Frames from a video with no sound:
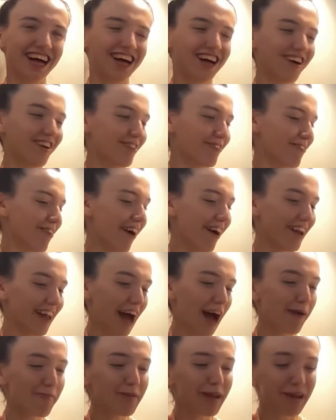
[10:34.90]
Are not
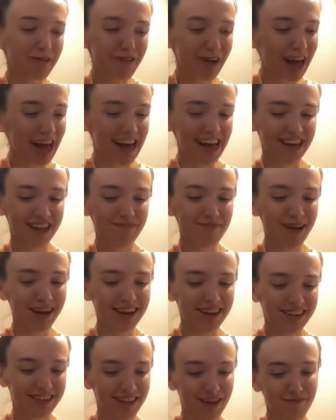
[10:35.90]
happening when I
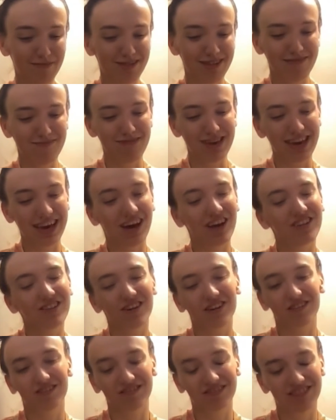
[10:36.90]
expected them to be.
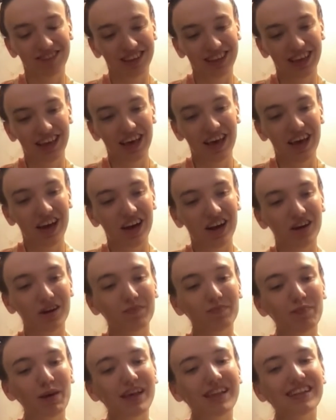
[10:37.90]
Although or
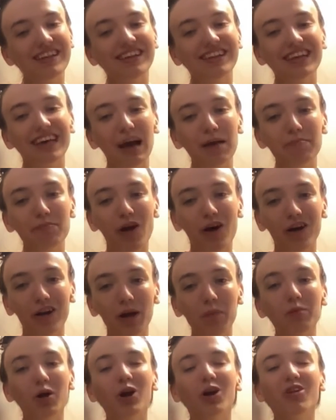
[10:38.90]
basically I'm not
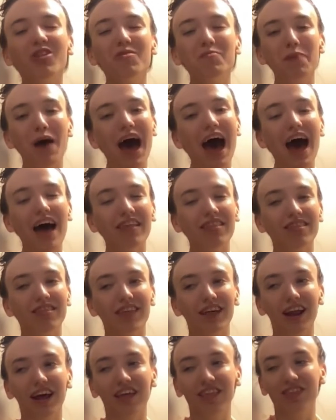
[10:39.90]
I'm not on the path
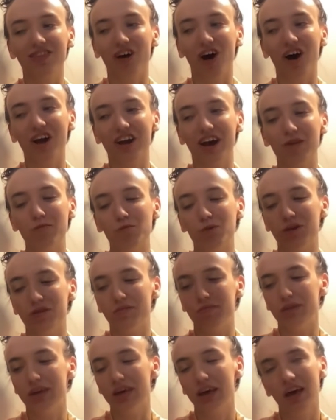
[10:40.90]
that I thought I
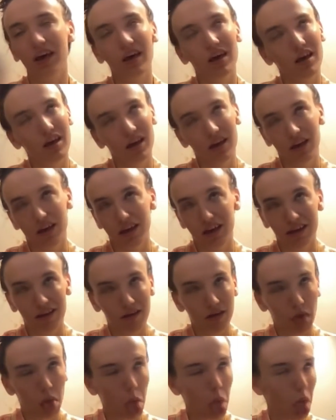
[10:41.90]
would be.
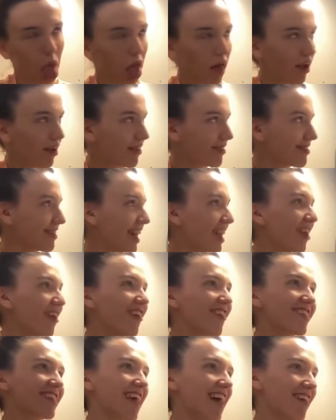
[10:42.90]
Ugh, that
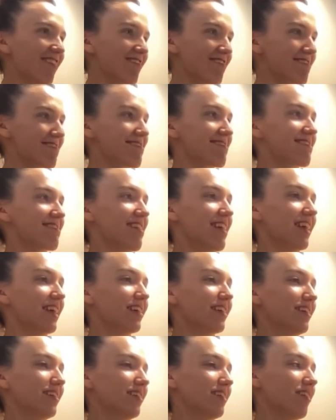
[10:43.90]
all sounds
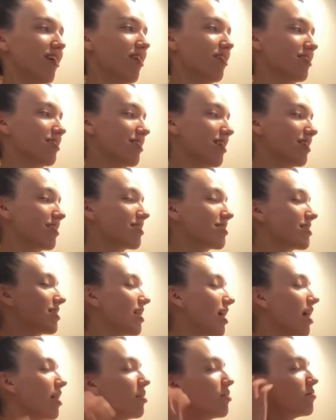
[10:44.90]
like nonsense that
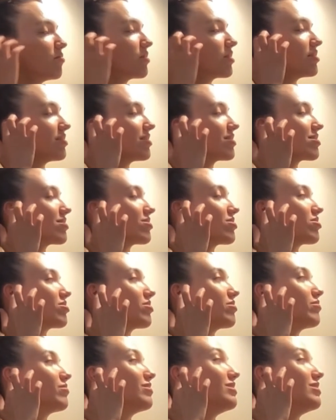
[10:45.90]
I don't want to listen to.